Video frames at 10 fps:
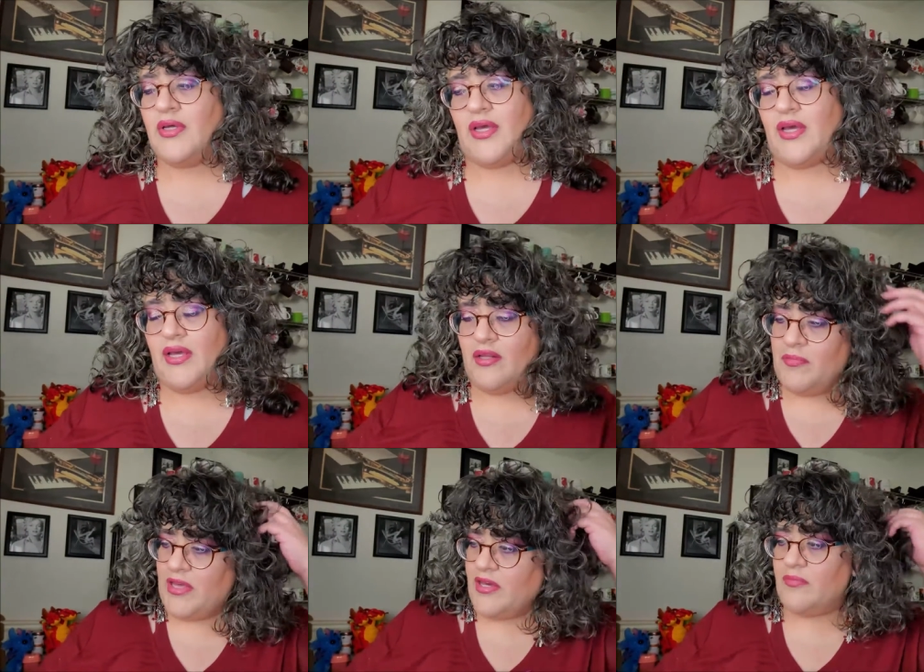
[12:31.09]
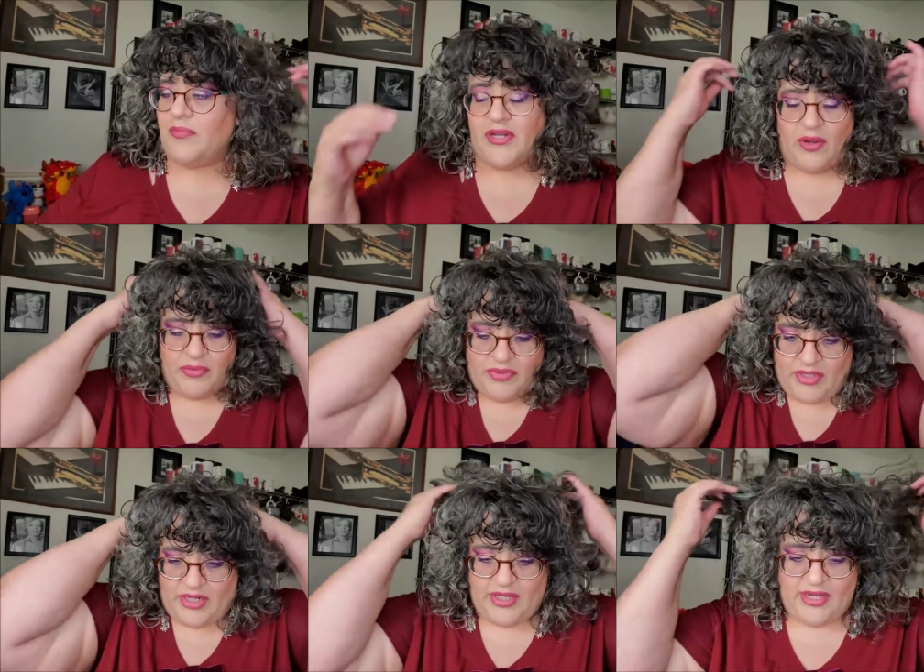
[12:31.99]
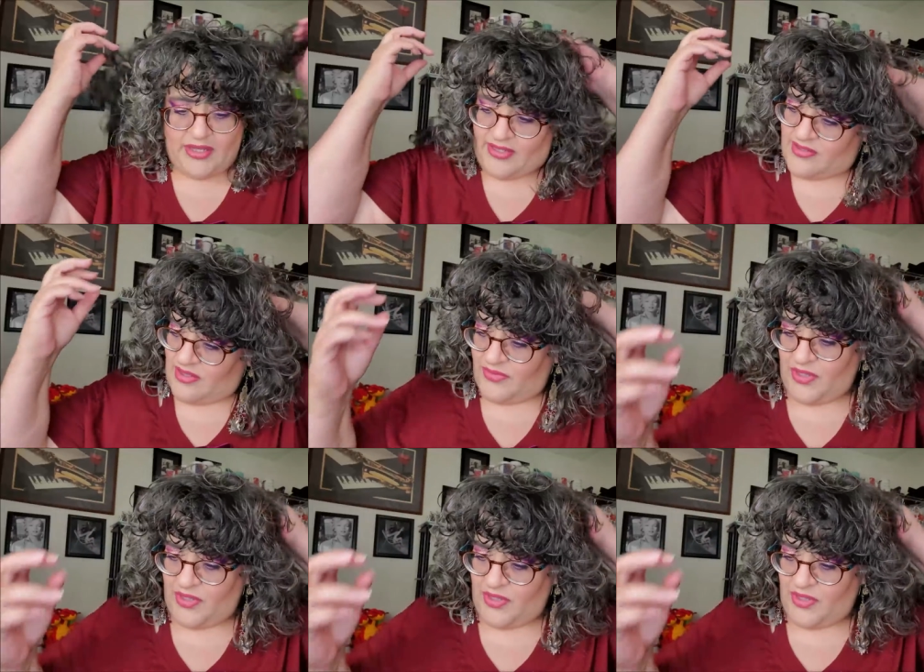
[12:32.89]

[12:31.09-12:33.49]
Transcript: and makeup, and I wasn't getting any of that stuff.